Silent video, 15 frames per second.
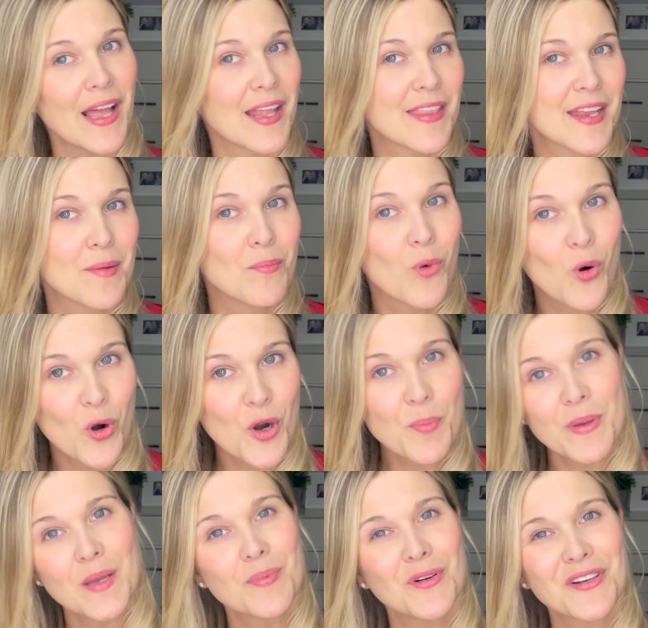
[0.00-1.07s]
and then more
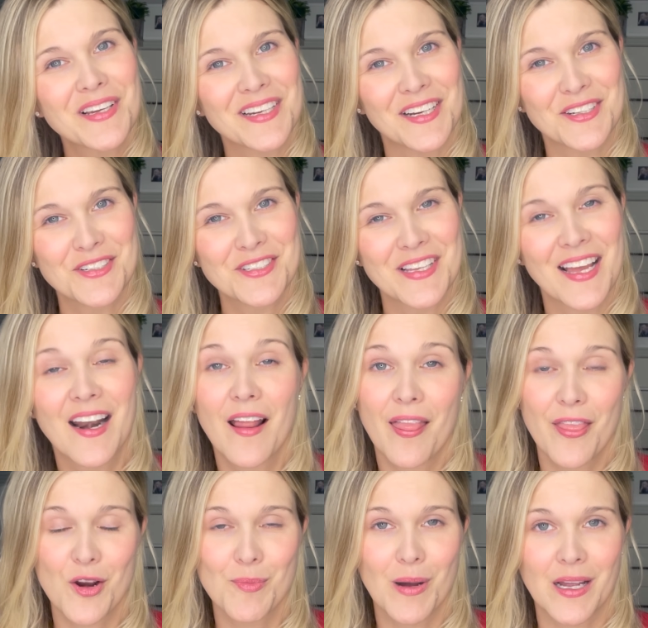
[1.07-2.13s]
people can understand
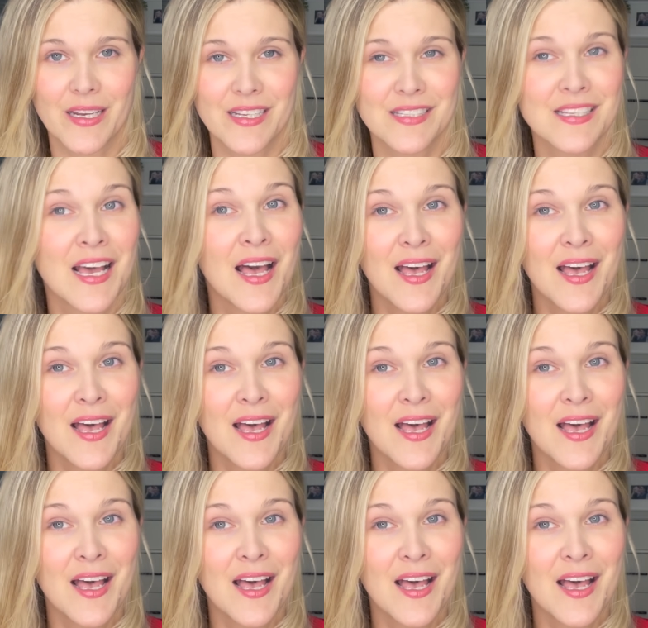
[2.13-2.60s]
their bodies.